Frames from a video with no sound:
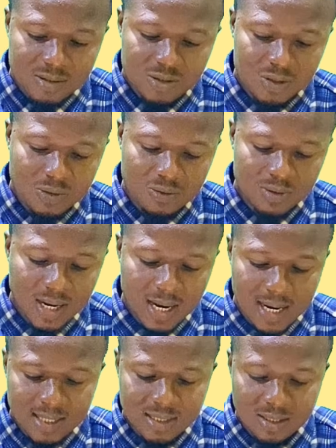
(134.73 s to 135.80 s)
So
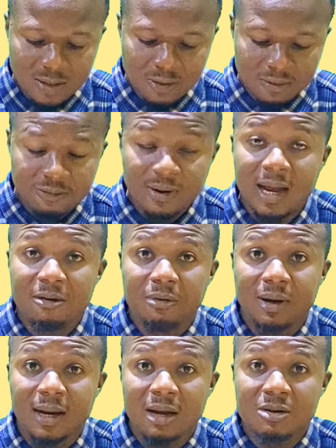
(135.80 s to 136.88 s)
that log 5
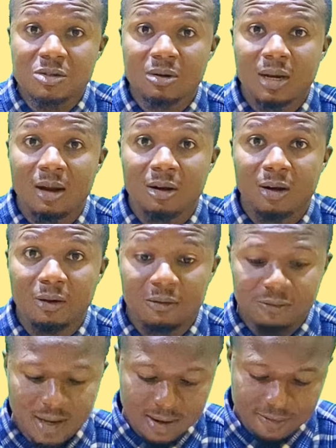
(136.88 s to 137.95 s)
will cancel out log
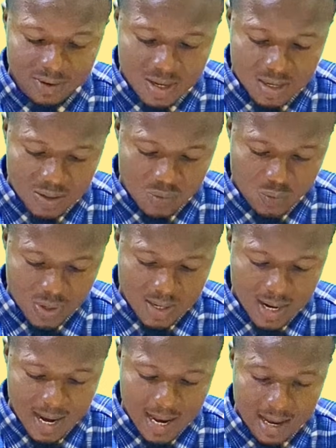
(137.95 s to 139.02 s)
5. We
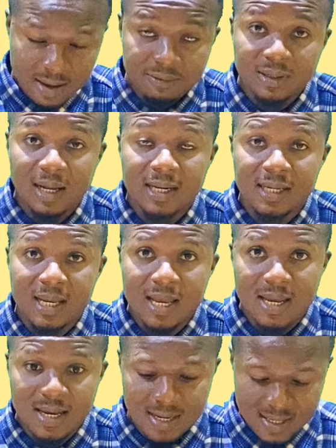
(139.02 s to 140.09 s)
have that
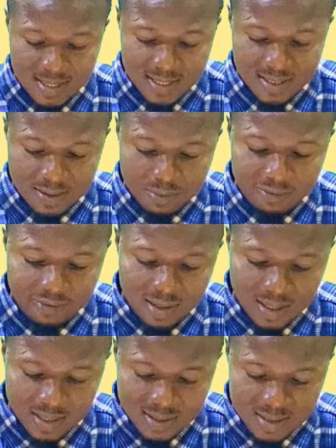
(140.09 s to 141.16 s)
a is
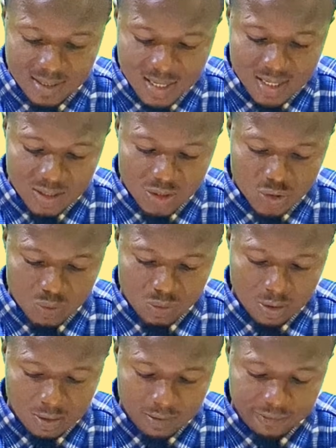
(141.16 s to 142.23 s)
equivalent to
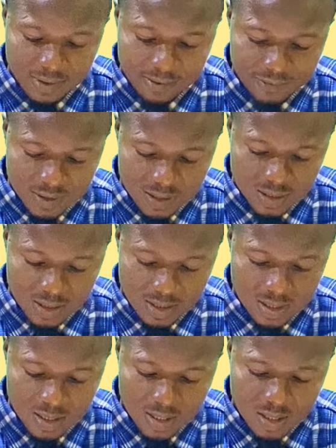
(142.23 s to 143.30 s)
log
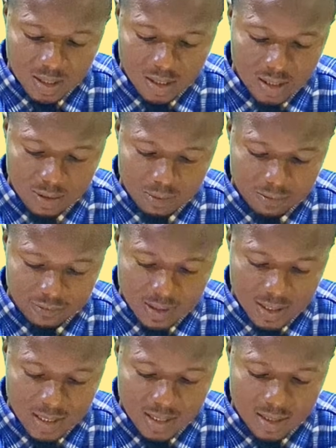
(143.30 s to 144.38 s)
50 all
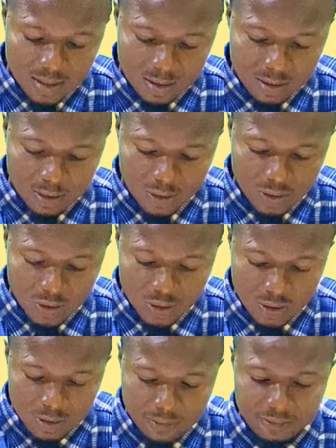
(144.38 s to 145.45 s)
over
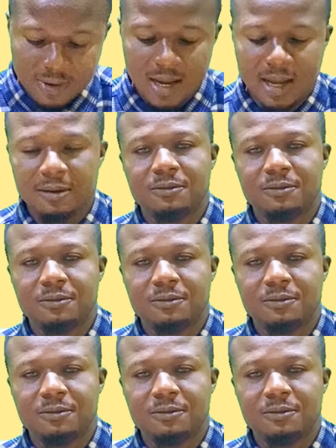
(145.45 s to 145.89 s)
log 5.